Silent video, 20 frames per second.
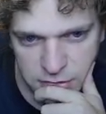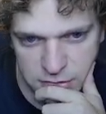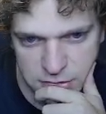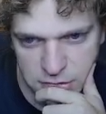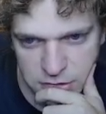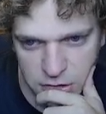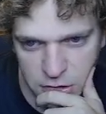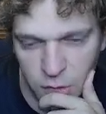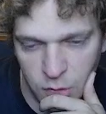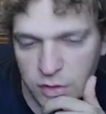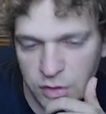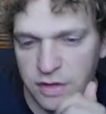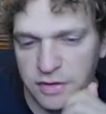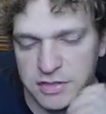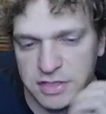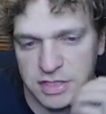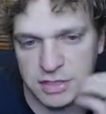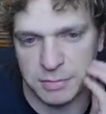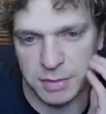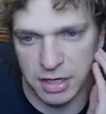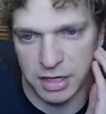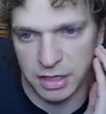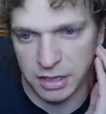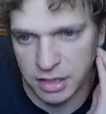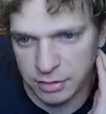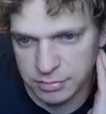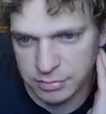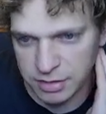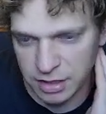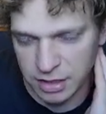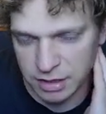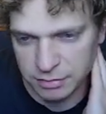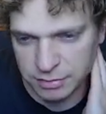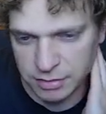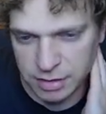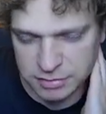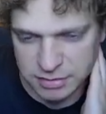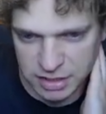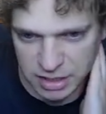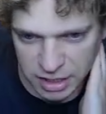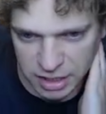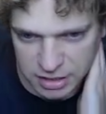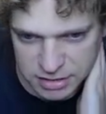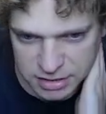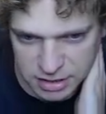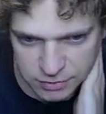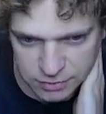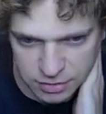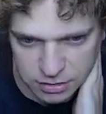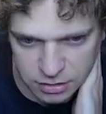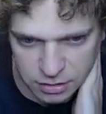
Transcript: Oh, I only have 6 mana. I was thinking I had 7.